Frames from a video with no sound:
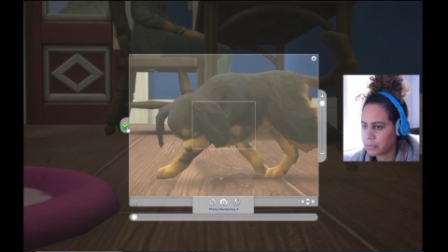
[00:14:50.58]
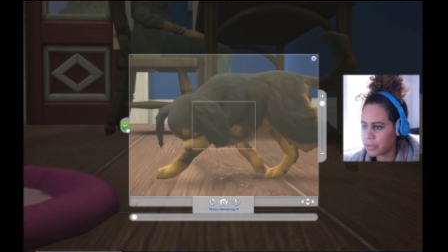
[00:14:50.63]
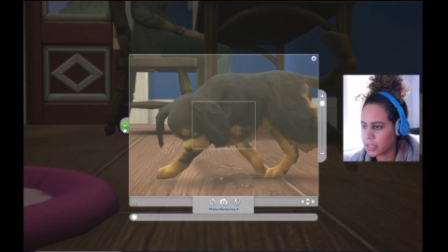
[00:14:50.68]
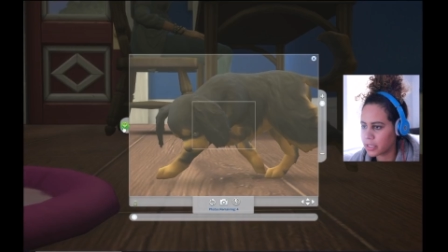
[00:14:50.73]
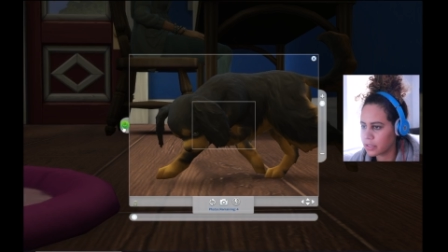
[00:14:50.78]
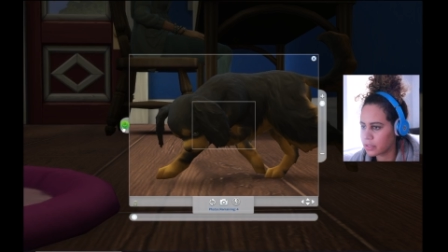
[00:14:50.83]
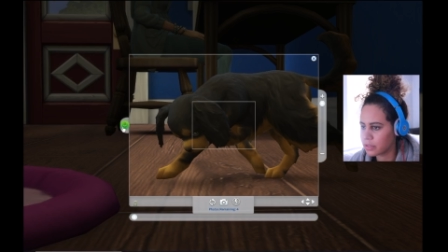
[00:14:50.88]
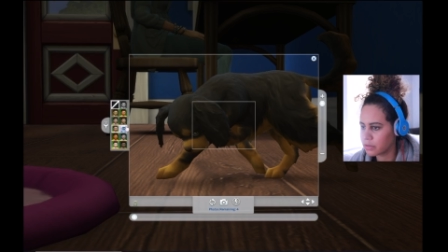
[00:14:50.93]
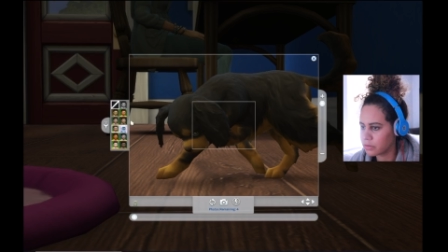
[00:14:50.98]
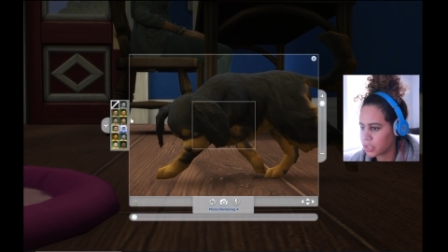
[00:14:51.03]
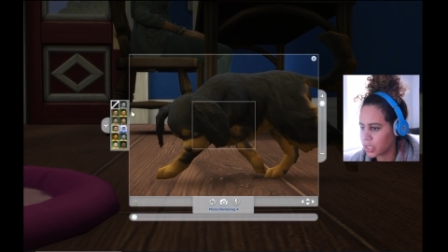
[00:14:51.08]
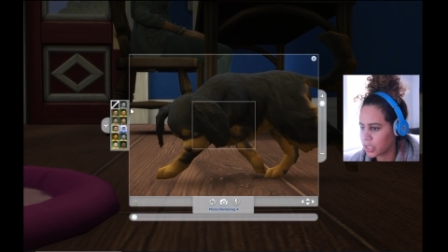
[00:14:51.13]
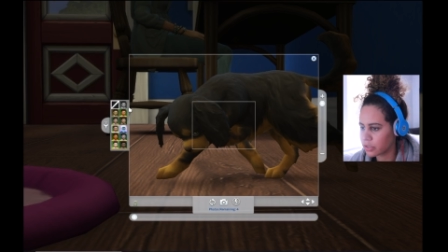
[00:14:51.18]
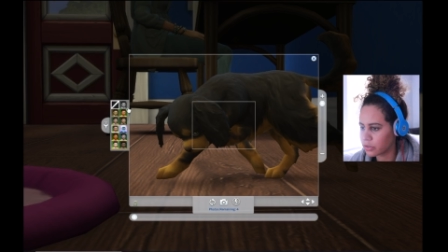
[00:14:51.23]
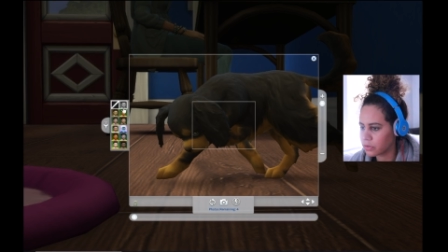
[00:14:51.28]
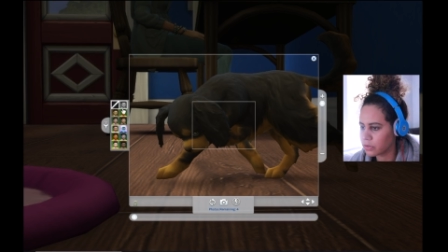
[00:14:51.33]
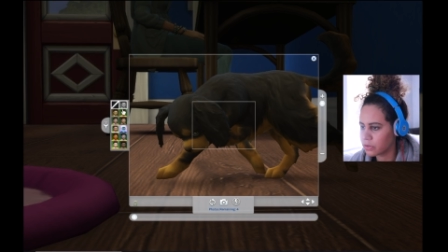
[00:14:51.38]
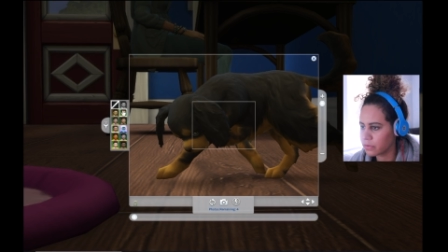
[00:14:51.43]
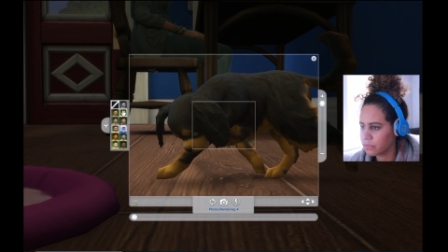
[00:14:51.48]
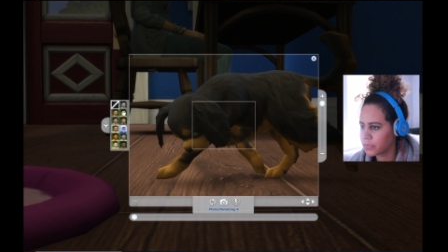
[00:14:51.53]
a minute, that was kind
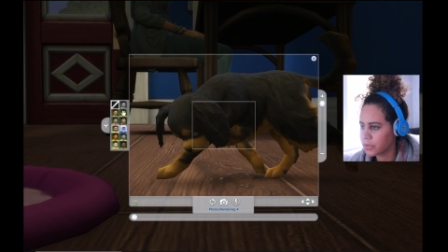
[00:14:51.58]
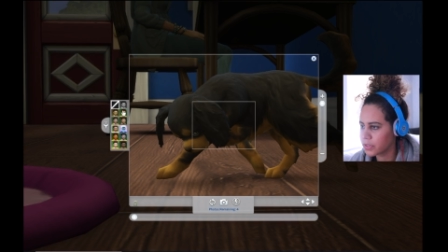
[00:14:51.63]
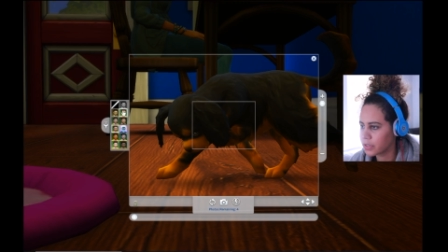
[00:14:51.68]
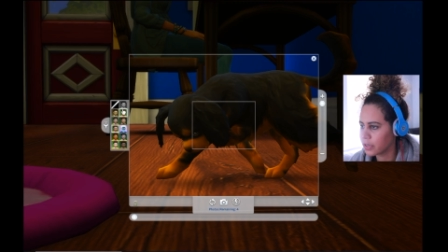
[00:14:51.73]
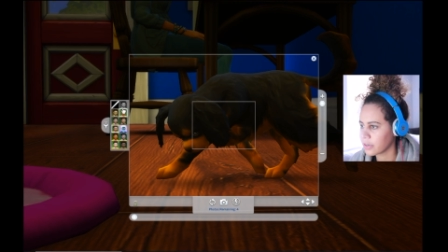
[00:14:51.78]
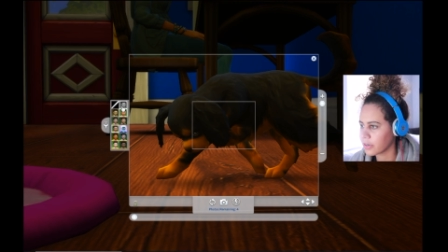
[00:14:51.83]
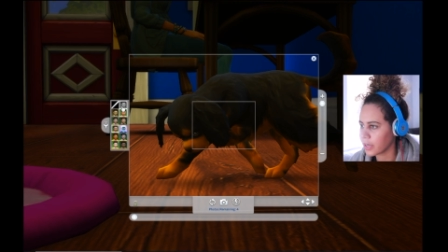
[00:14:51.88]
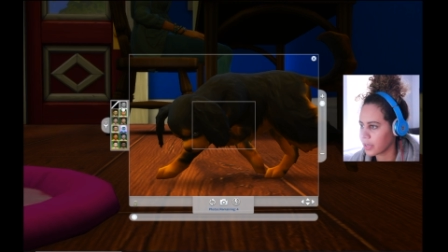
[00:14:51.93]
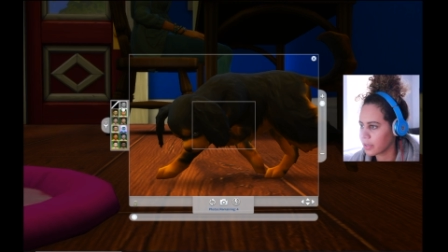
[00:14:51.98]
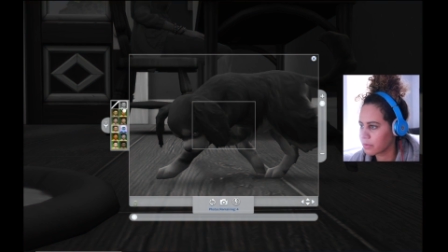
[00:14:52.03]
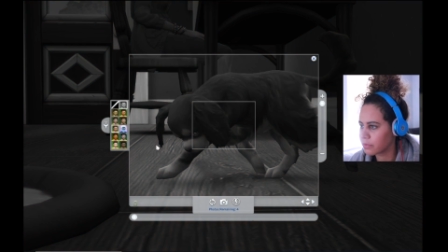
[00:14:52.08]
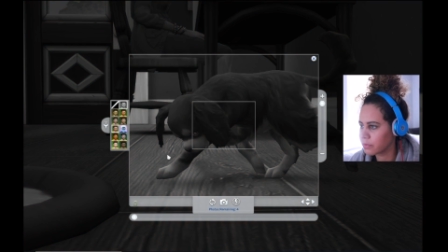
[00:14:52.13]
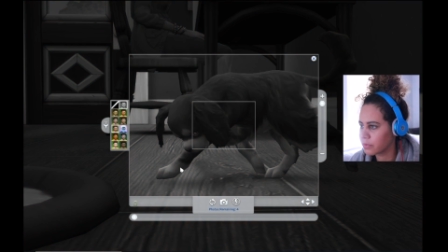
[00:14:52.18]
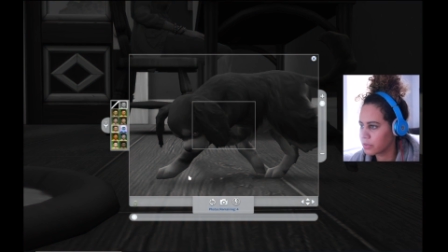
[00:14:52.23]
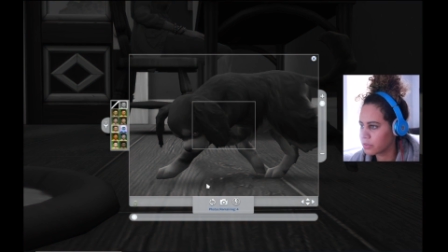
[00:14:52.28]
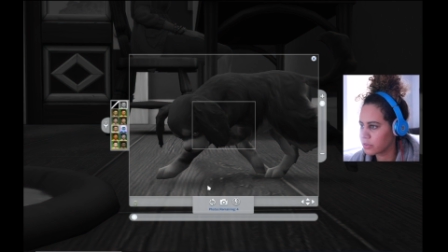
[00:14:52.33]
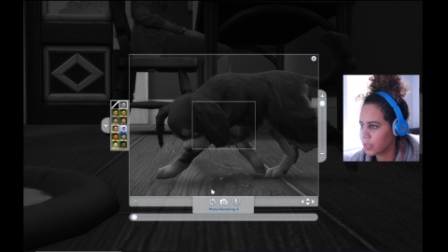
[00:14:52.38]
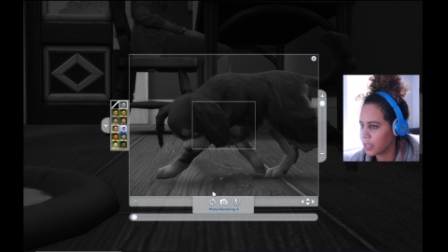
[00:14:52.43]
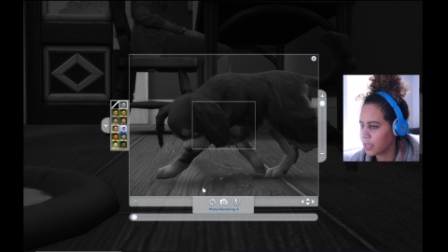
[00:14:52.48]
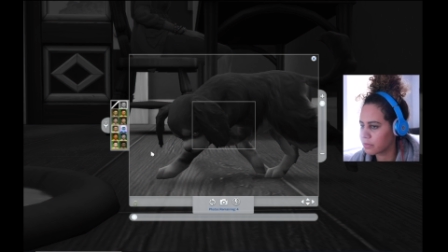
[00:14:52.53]
of cool. Okay,
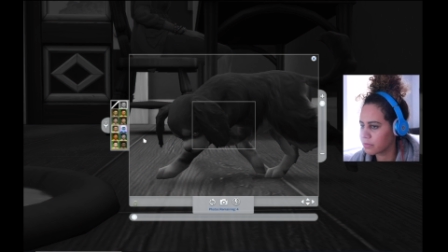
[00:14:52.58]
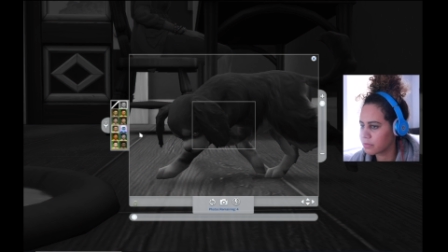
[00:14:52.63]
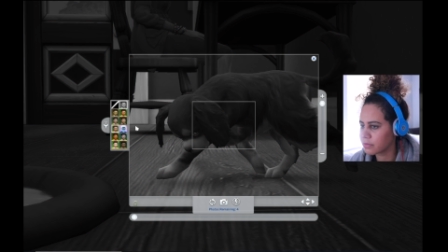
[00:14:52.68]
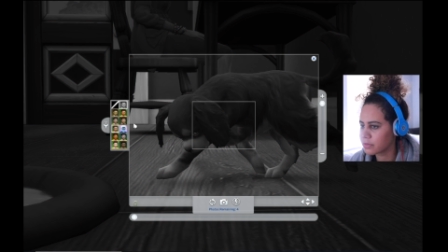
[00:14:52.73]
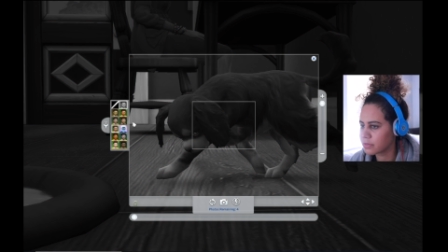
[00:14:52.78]
we'll do that.